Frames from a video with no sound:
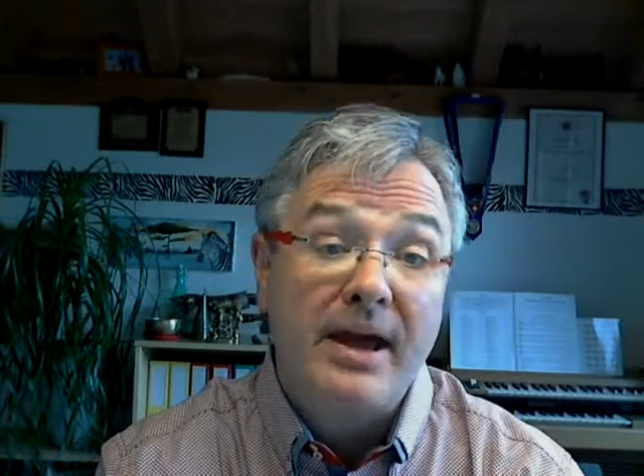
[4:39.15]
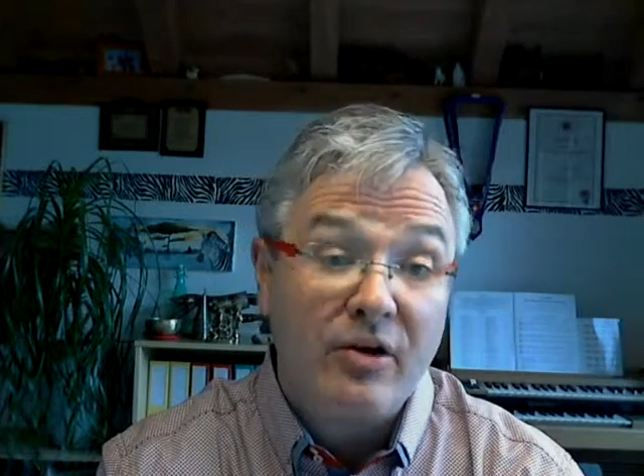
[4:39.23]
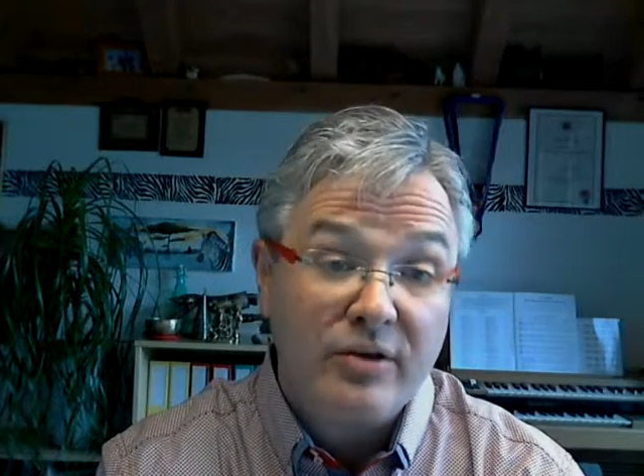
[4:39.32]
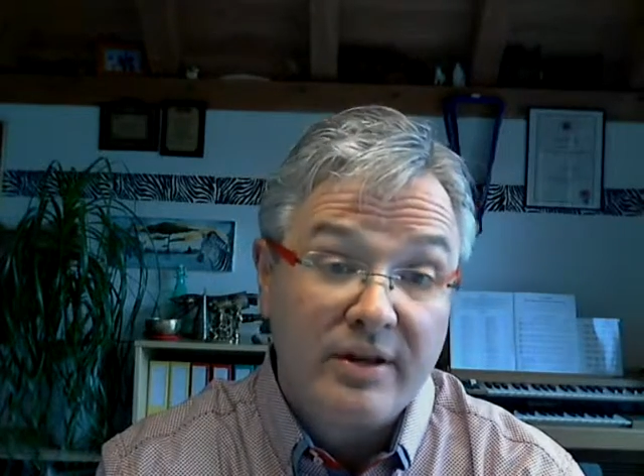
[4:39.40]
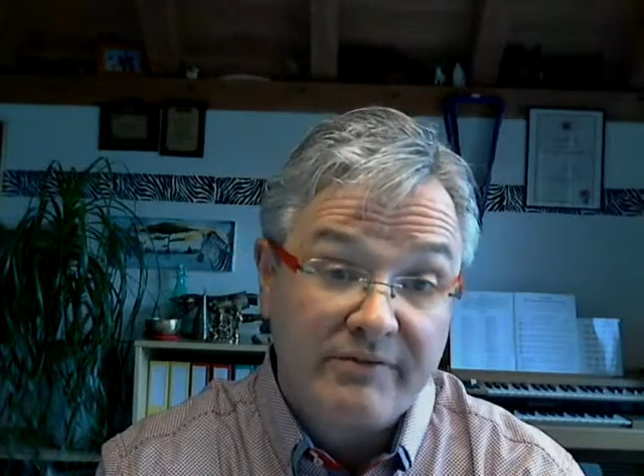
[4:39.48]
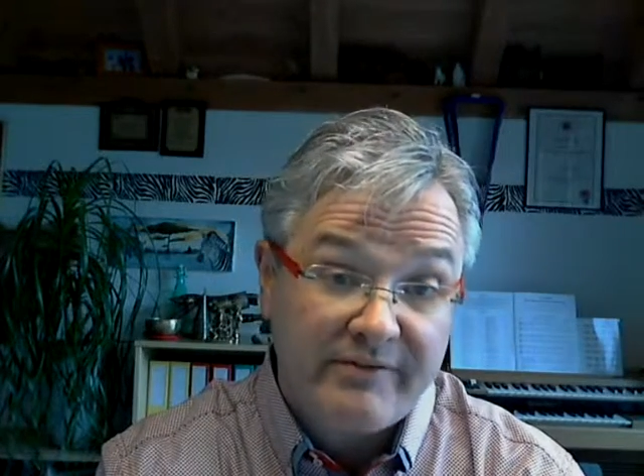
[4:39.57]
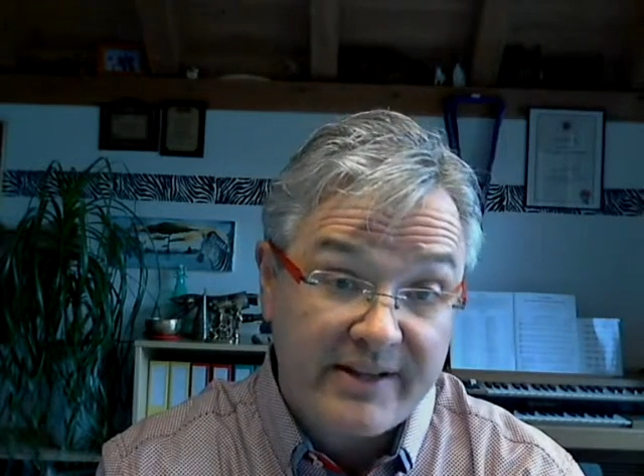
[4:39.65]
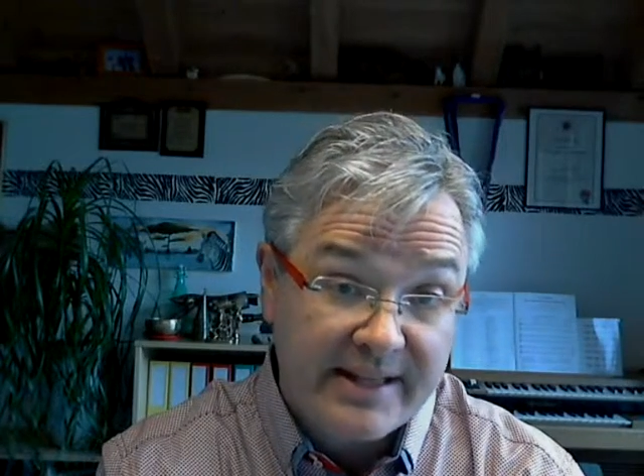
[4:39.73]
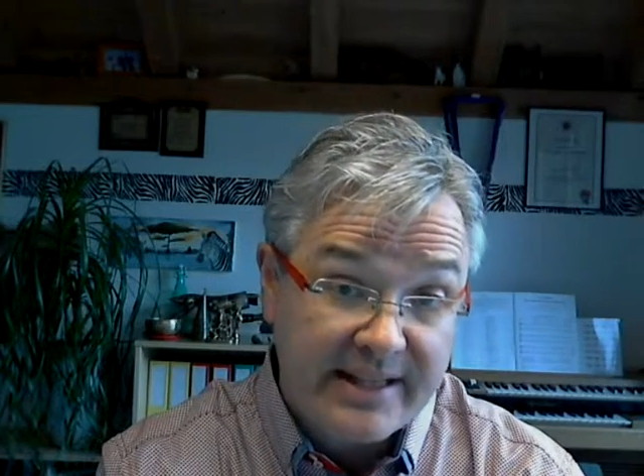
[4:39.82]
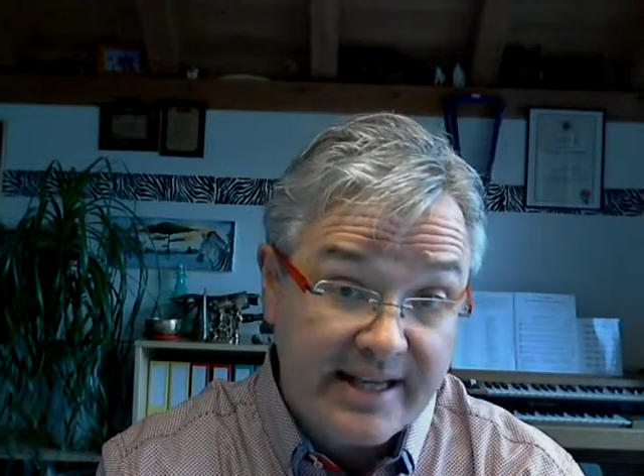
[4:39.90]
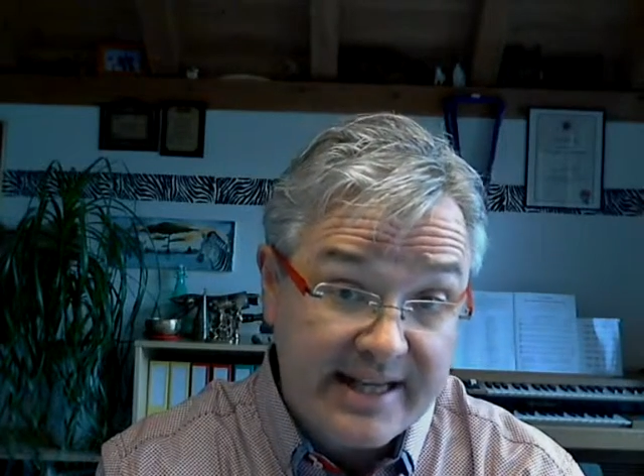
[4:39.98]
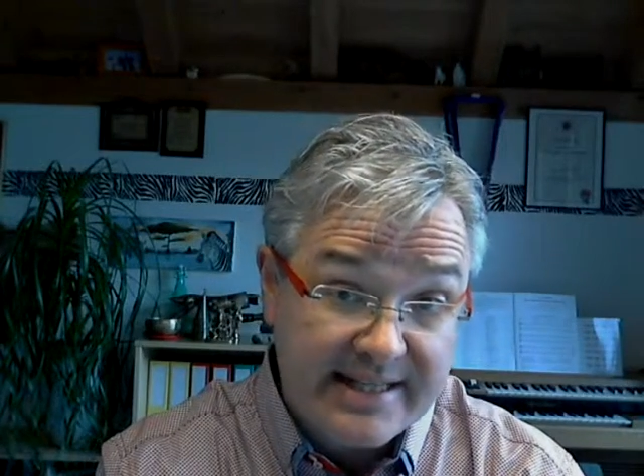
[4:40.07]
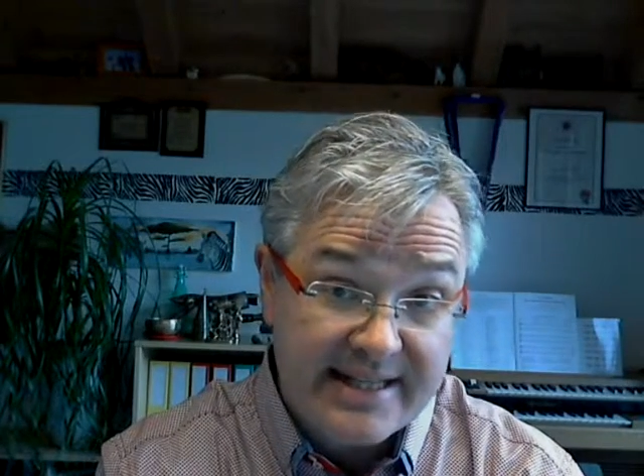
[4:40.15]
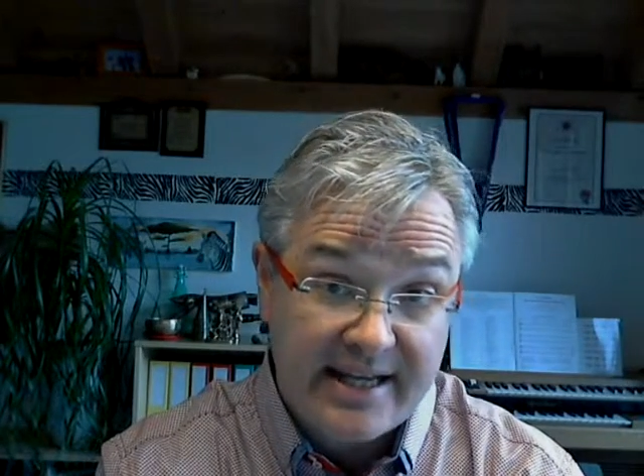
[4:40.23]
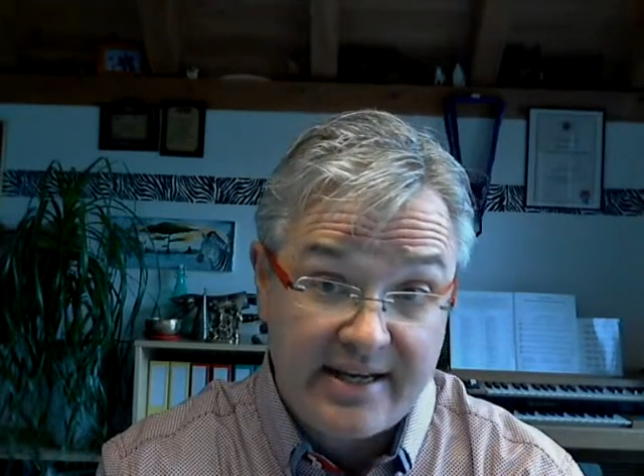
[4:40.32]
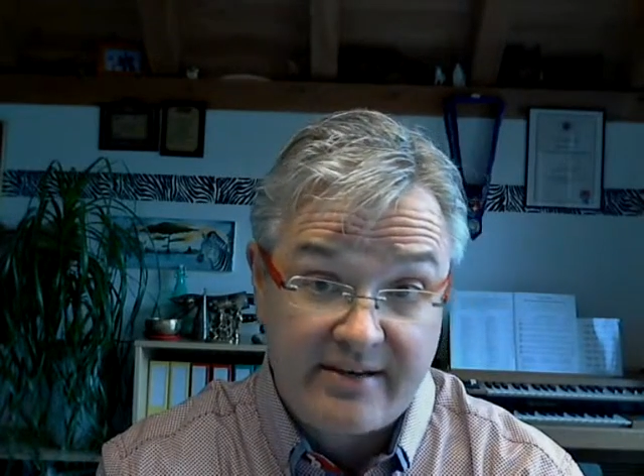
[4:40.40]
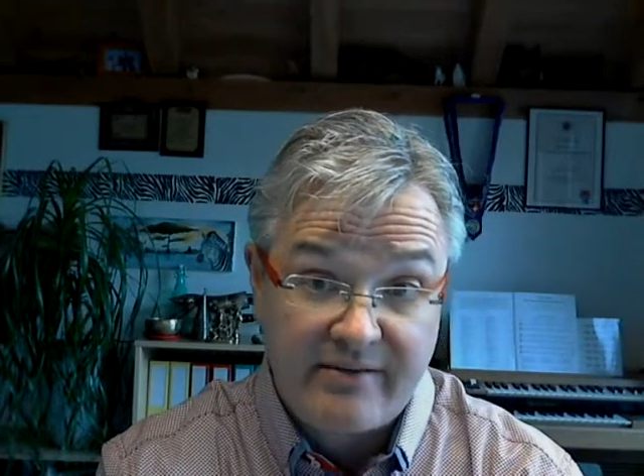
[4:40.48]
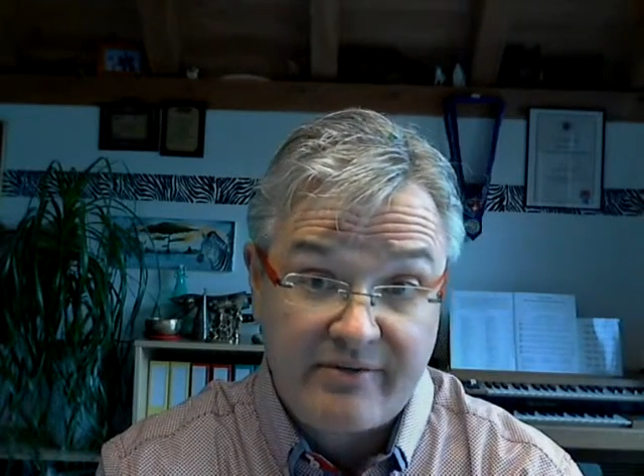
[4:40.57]
hotel
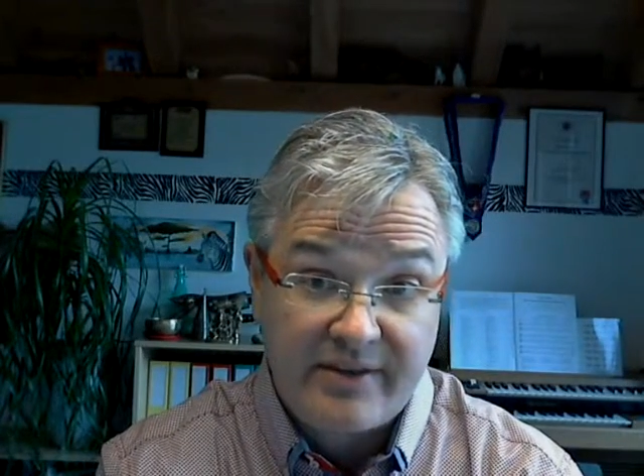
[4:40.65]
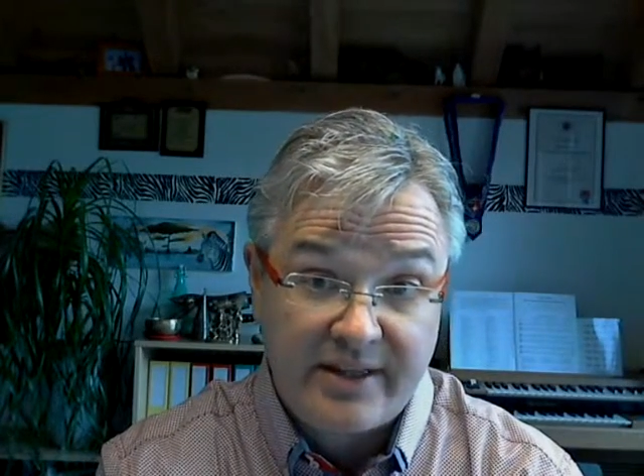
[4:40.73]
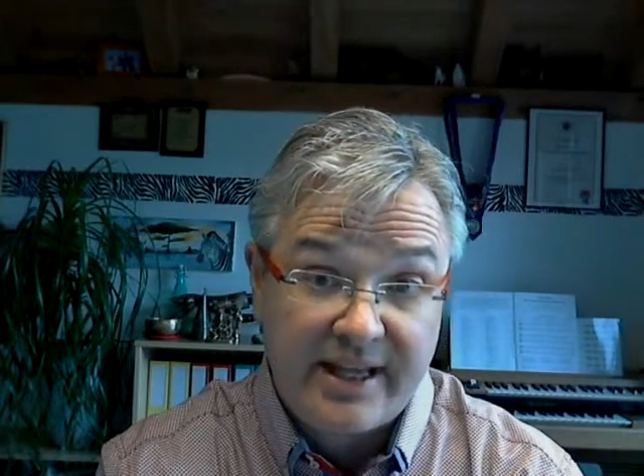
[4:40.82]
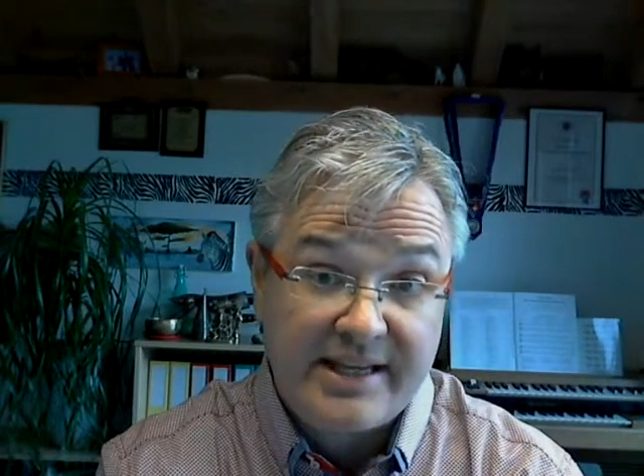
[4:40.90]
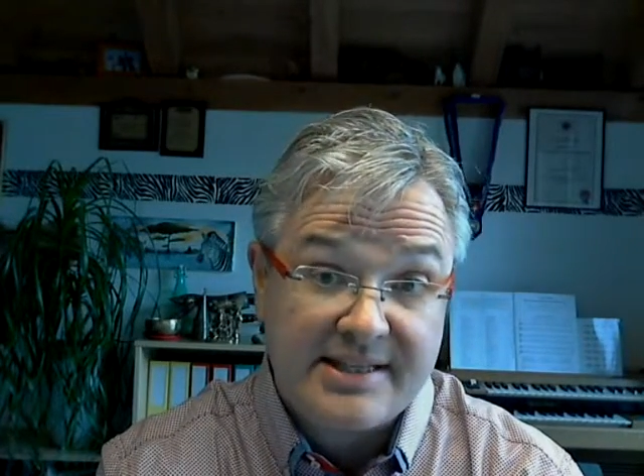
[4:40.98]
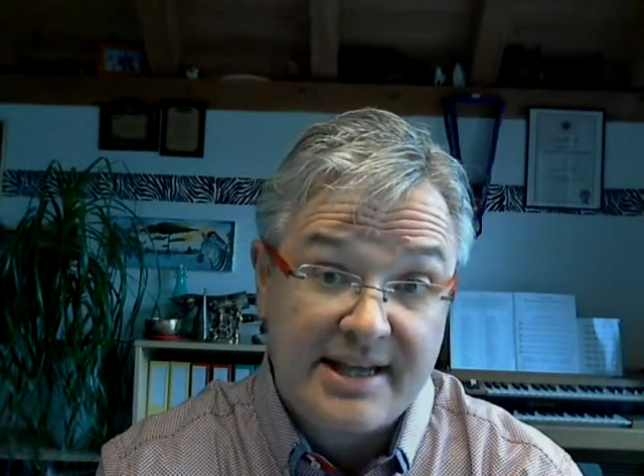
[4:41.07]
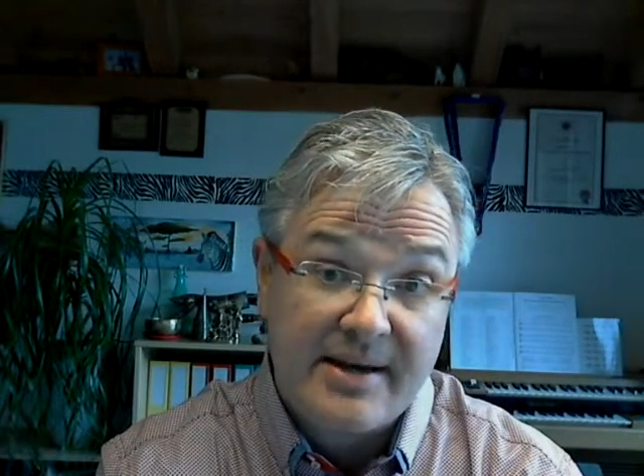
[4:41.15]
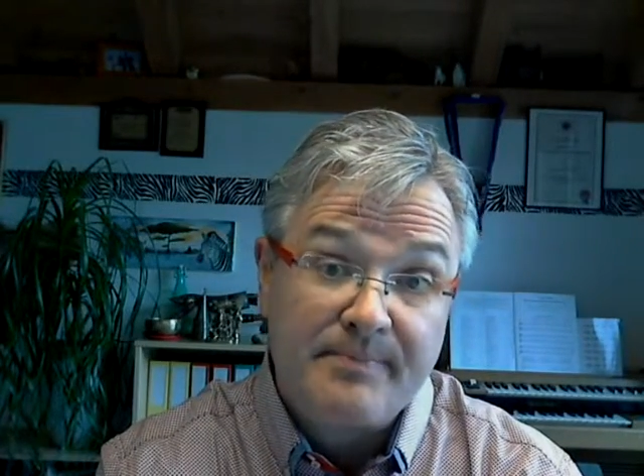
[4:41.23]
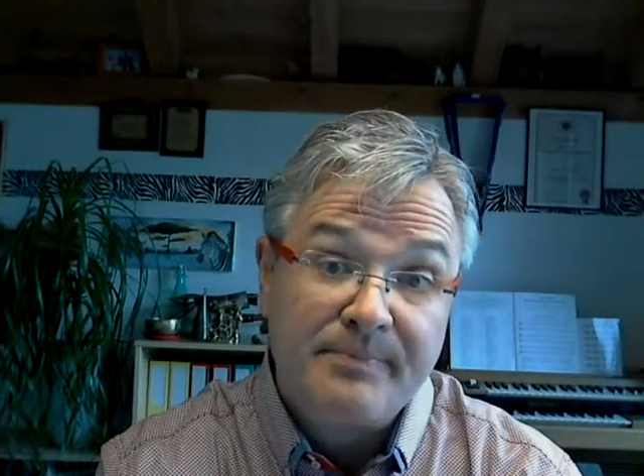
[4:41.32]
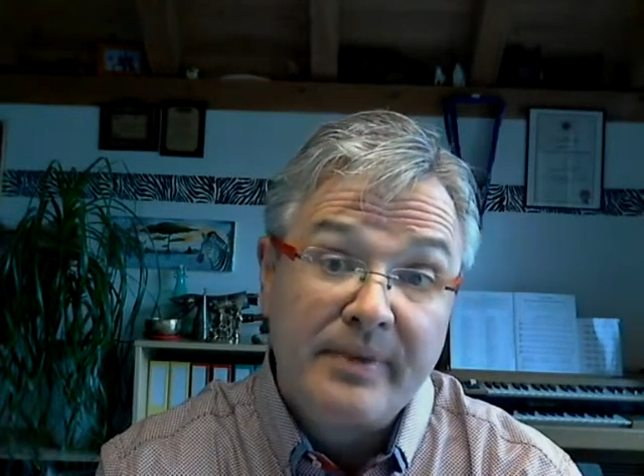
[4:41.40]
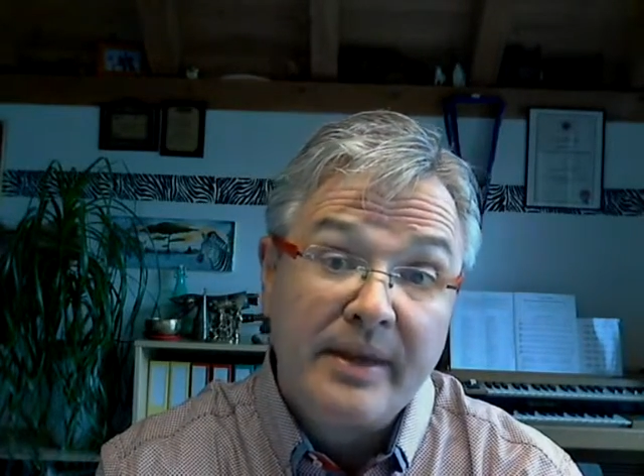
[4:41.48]
Fantasia